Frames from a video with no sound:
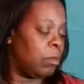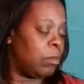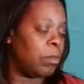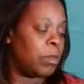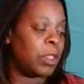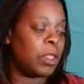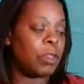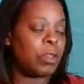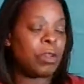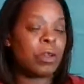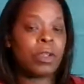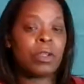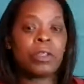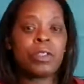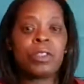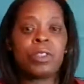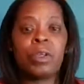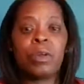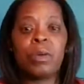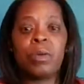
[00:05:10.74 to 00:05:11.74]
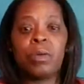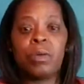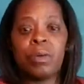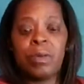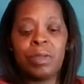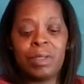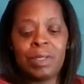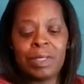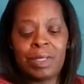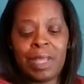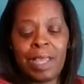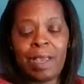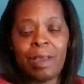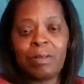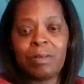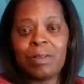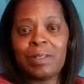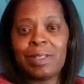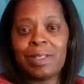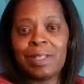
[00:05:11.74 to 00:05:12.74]
then you're going to sew
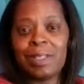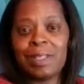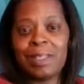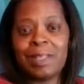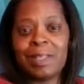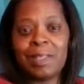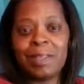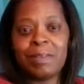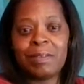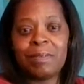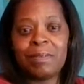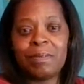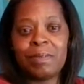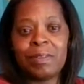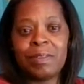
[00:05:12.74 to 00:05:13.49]
down the sleeve,